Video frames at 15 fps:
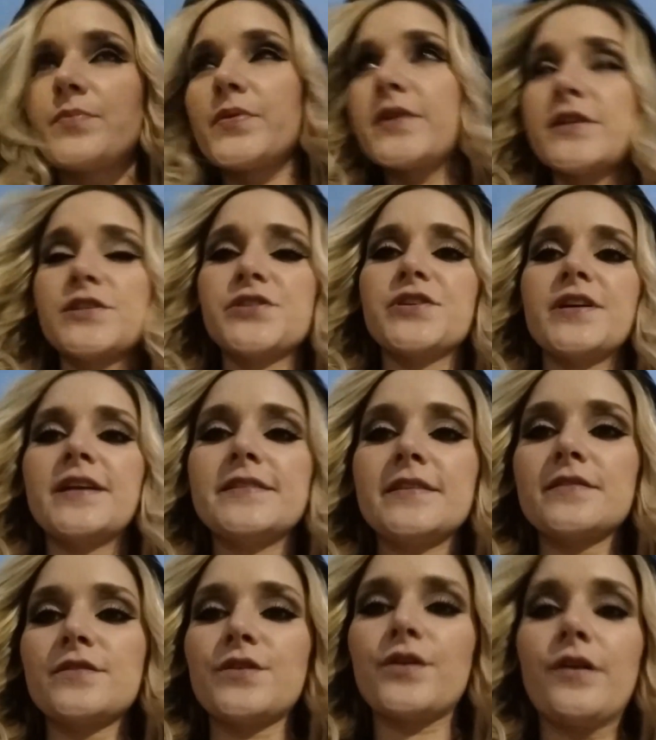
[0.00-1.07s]
pretty sure I
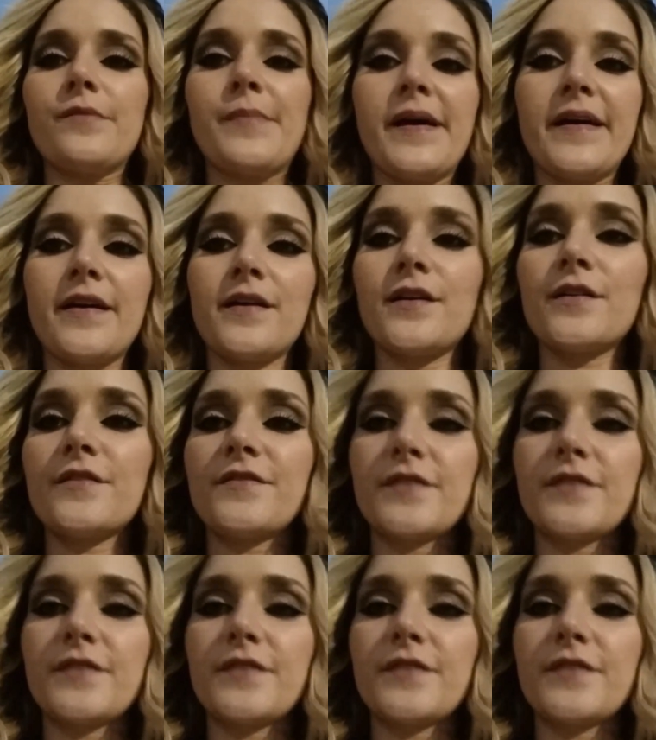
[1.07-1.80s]
didn't curl my hair